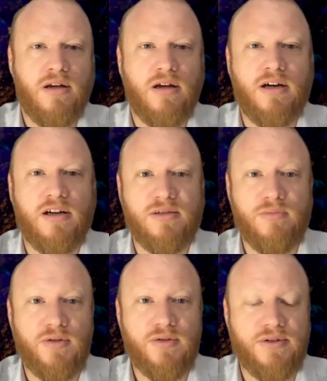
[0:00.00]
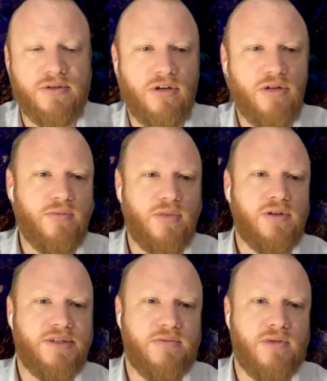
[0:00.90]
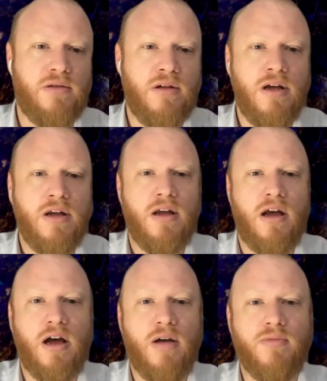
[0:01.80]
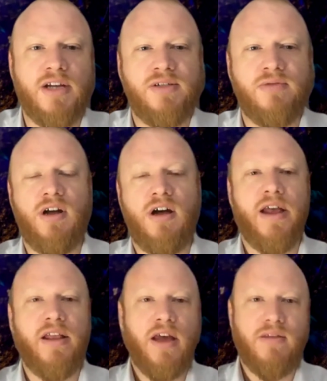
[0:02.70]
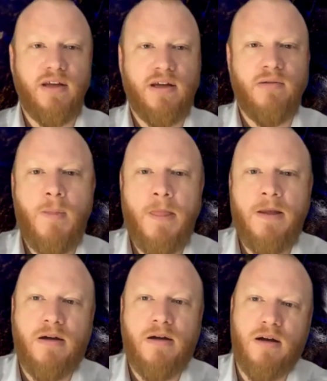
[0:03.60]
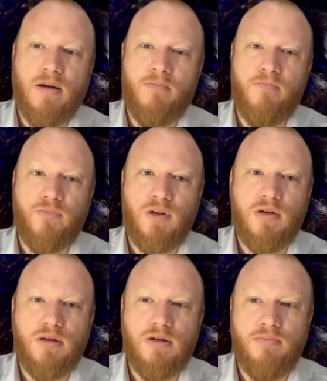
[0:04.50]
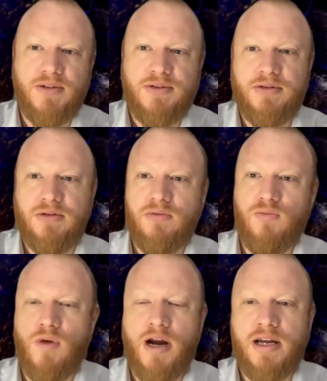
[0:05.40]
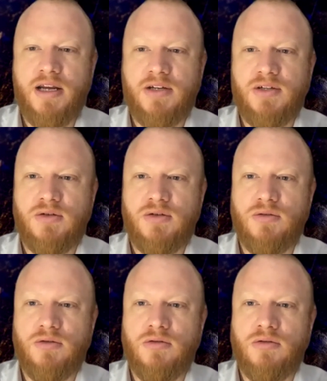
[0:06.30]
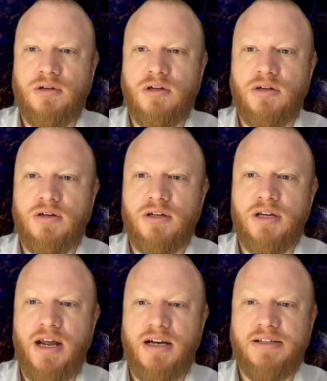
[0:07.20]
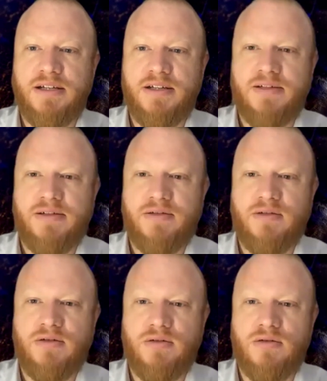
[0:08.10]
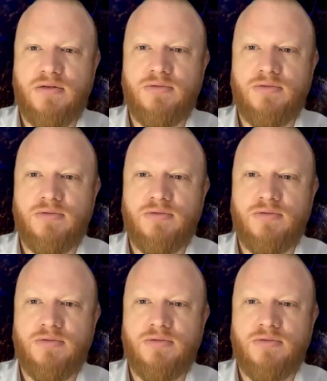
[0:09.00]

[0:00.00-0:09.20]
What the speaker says: custom pulses through open pulse as well. Yeah, just wanted to highlight that the best way to get access to,